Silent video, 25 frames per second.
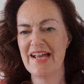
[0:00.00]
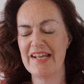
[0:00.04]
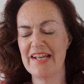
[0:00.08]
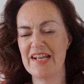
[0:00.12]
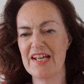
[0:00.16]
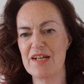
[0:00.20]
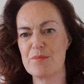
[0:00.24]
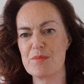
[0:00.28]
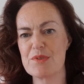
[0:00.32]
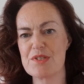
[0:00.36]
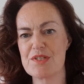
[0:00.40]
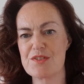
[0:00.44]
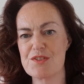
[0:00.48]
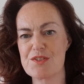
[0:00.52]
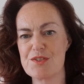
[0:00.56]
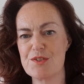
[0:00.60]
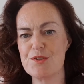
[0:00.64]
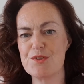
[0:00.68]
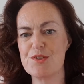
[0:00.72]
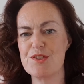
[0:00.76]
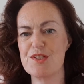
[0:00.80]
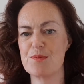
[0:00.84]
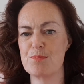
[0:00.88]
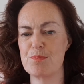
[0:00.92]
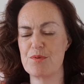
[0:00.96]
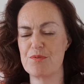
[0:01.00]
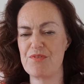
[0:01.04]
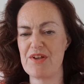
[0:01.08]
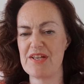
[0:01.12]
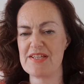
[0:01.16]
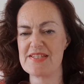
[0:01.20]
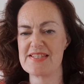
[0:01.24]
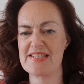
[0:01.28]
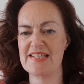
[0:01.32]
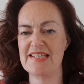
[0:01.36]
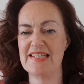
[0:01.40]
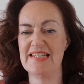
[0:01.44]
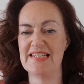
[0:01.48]
and I'm an Associate
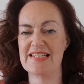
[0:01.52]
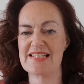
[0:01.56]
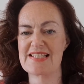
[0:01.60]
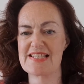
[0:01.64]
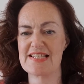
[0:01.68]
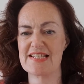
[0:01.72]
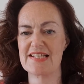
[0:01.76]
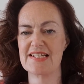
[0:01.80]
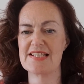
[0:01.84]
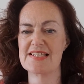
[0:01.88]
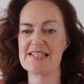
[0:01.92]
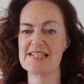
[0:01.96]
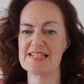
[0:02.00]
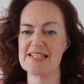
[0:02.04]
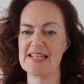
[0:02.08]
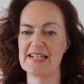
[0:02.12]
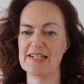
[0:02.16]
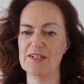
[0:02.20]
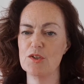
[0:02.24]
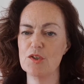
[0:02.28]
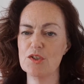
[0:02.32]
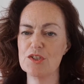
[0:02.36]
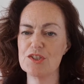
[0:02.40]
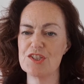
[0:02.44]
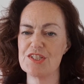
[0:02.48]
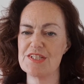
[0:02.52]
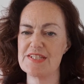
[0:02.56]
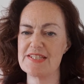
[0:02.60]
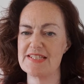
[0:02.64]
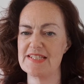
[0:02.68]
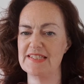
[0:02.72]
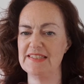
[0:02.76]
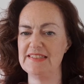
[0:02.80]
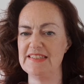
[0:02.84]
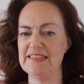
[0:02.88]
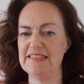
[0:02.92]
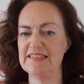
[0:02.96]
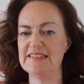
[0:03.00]
Professor in Science and Technology
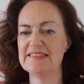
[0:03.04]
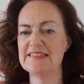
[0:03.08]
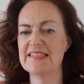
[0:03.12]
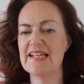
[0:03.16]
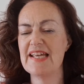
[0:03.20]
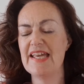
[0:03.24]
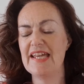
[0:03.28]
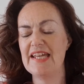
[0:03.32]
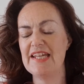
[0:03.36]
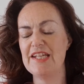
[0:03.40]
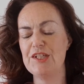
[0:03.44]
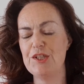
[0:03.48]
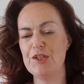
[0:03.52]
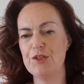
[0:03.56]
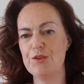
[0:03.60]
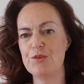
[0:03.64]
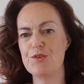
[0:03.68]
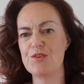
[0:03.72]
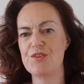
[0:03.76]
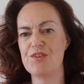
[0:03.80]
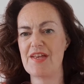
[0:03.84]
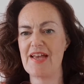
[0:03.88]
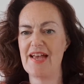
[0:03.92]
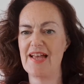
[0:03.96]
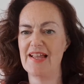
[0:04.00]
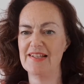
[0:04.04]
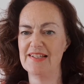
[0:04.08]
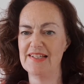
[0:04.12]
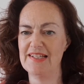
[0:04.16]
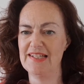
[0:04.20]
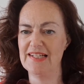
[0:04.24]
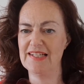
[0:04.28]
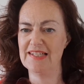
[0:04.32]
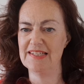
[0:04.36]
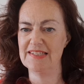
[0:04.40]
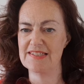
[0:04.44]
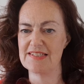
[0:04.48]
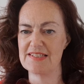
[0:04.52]
Studies in UCL
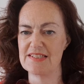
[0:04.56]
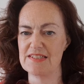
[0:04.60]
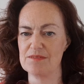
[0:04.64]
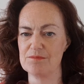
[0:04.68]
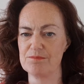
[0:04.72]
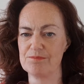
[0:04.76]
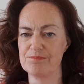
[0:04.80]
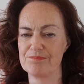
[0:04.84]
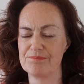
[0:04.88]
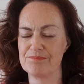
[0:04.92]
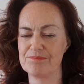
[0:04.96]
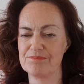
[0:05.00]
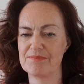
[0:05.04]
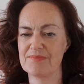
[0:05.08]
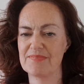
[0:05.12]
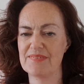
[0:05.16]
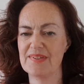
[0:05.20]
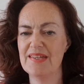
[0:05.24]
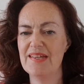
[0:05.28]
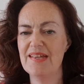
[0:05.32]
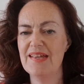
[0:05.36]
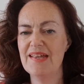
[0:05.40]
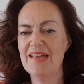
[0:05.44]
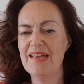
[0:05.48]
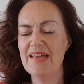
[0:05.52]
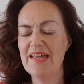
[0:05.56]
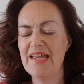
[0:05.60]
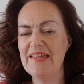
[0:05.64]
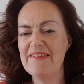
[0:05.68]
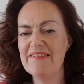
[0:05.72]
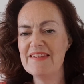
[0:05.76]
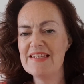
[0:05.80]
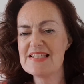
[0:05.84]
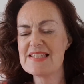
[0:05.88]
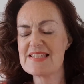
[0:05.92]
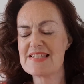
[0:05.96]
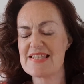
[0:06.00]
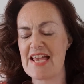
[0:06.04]
in London.
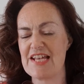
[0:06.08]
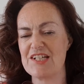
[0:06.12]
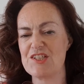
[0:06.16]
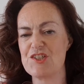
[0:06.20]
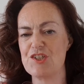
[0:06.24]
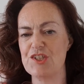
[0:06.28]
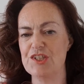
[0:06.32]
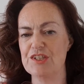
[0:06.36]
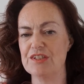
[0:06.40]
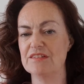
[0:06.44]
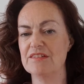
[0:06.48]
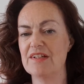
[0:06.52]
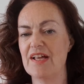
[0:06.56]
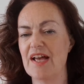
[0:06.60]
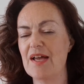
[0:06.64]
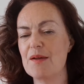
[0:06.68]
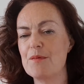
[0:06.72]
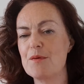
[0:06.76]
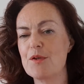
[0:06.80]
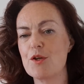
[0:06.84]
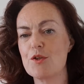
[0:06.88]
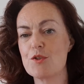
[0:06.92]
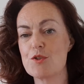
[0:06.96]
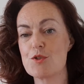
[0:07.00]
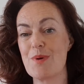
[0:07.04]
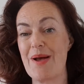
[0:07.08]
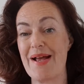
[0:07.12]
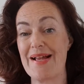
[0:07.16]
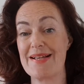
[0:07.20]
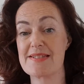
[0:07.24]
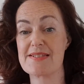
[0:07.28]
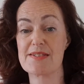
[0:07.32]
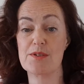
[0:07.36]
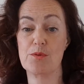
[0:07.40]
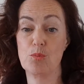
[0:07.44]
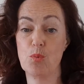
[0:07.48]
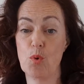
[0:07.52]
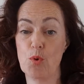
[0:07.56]
In this session, I'm going to
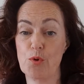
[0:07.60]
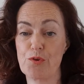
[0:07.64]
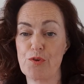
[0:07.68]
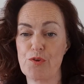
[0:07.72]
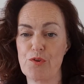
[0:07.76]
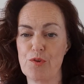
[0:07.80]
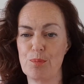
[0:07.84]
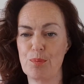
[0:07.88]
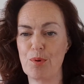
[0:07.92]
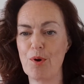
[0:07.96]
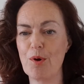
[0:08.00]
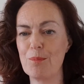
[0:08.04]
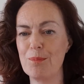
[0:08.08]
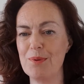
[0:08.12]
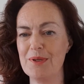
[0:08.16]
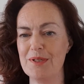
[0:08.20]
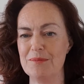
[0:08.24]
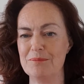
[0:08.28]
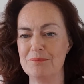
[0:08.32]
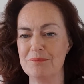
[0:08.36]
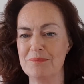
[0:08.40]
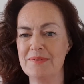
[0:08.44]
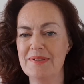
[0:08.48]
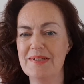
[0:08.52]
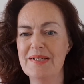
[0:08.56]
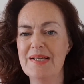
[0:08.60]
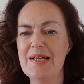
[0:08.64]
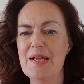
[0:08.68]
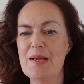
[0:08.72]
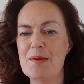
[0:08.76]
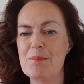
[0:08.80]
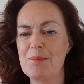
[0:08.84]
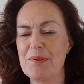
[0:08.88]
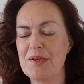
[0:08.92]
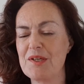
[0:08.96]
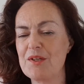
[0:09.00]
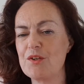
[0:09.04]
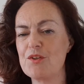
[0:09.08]
ask what's the problem,
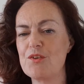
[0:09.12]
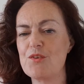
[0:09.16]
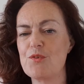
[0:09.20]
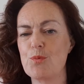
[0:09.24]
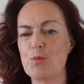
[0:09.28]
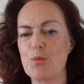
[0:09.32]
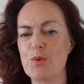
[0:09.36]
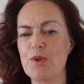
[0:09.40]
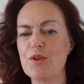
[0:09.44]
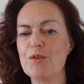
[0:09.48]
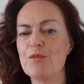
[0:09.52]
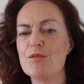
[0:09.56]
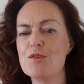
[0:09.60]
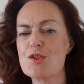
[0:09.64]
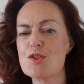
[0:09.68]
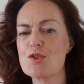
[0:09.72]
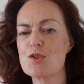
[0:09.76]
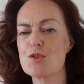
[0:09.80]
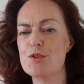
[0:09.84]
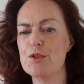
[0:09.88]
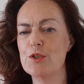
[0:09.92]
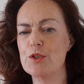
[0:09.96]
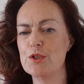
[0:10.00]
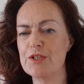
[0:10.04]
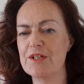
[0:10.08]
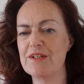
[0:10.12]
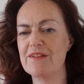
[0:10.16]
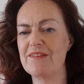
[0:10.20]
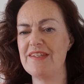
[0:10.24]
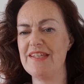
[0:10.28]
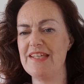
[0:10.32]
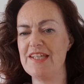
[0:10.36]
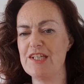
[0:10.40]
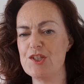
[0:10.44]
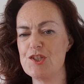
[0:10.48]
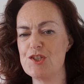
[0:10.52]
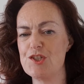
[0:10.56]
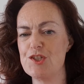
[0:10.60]
because we're going to look at
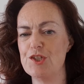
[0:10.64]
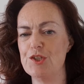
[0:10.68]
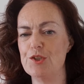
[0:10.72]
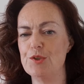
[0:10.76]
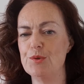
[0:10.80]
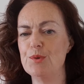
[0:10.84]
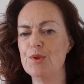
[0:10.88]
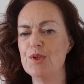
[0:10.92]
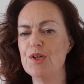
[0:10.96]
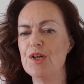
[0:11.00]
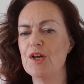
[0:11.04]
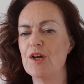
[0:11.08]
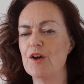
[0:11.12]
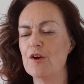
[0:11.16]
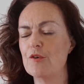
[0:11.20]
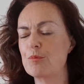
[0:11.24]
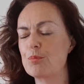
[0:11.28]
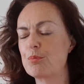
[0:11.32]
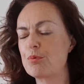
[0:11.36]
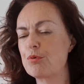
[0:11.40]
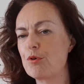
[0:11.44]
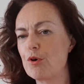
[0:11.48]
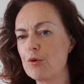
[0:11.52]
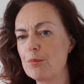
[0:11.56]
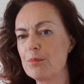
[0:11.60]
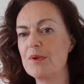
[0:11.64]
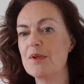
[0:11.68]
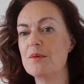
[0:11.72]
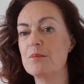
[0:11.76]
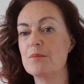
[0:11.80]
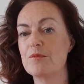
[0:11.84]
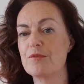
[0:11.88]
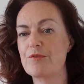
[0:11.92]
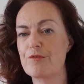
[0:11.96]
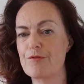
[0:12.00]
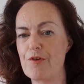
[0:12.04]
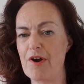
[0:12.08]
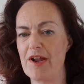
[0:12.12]
the issue of
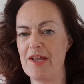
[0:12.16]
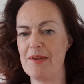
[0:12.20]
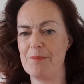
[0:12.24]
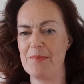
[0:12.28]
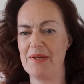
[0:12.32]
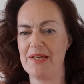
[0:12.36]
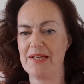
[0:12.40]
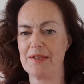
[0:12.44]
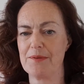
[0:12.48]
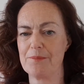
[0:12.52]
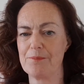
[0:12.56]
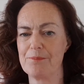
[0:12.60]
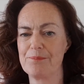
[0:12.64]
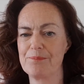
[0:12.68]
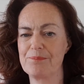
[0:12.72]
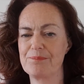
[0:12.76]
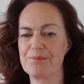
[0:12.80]
problem framing.